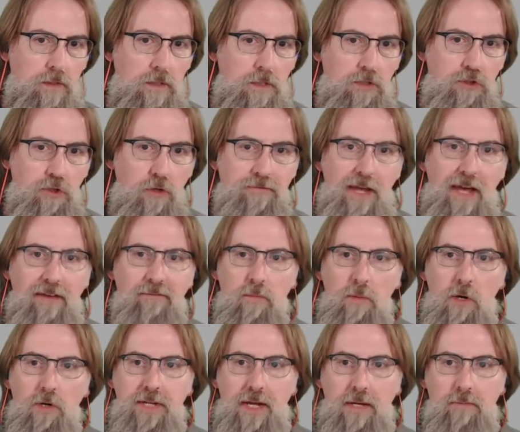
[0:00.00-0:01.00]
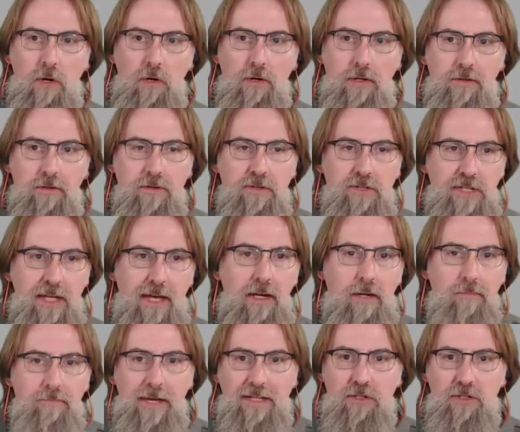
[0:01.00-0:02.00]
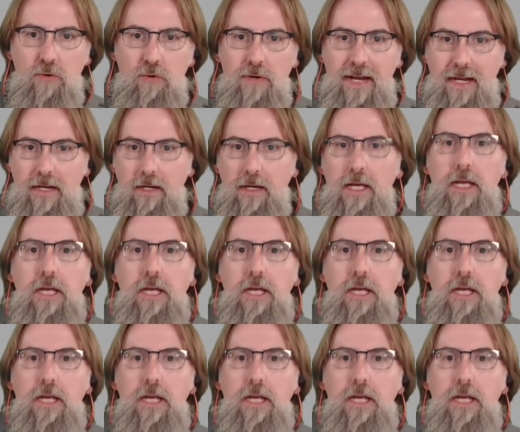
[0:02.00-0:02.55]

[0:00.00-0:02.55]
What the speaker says: So if you have a multi-monitor setup, that's great.